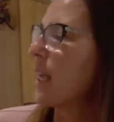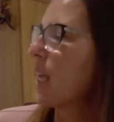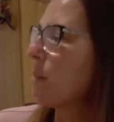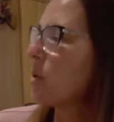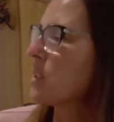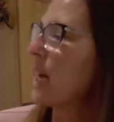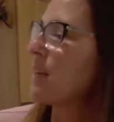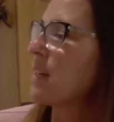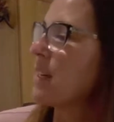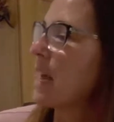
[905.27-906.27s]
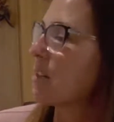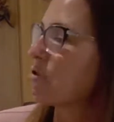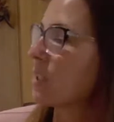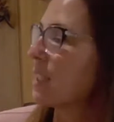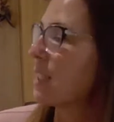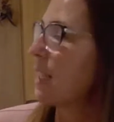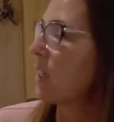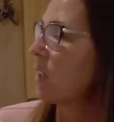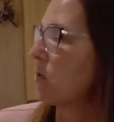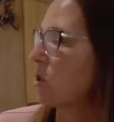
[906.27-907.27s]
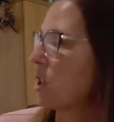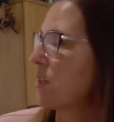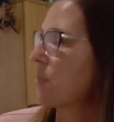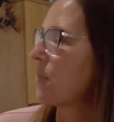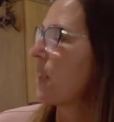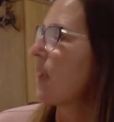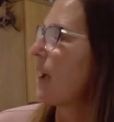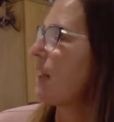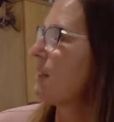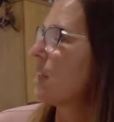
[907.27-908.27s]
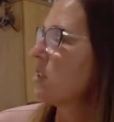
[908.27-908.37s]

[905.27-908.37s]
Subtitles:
Hippos have a natural skin lotion, and